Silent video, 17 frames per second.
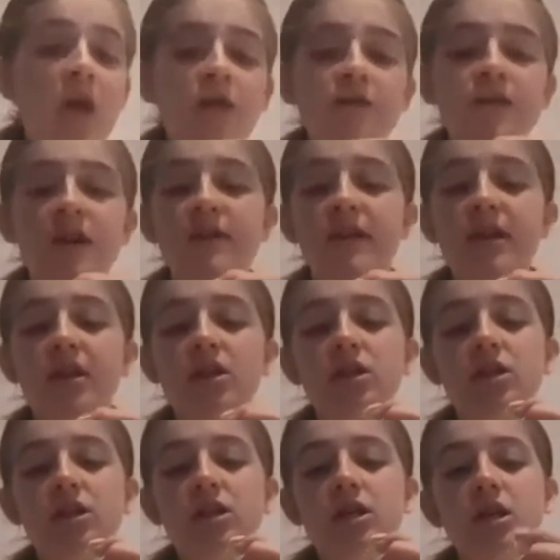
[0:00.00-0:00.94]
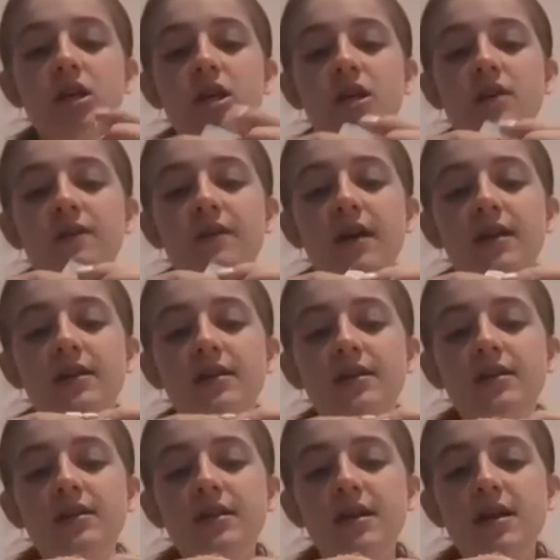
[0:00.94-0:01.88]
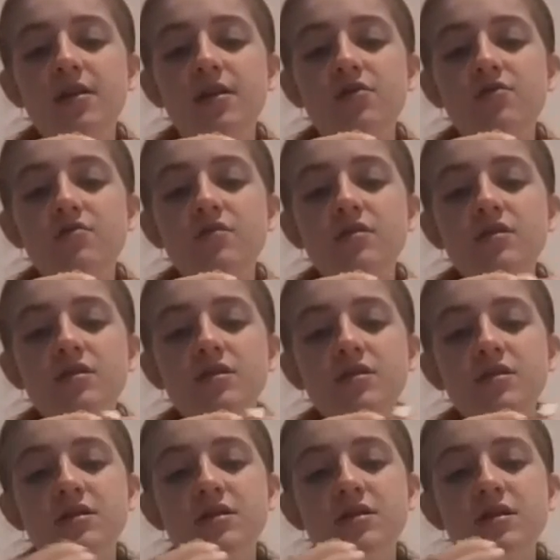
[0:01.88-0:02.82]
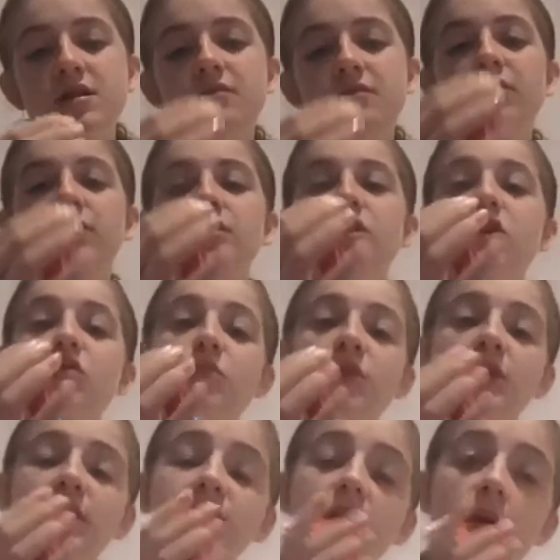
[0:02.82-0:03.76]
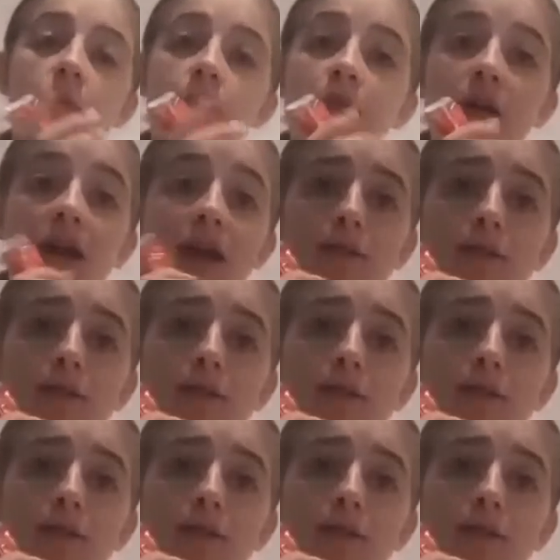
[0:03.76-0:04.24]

Very, very good. Right, now, let's open this up and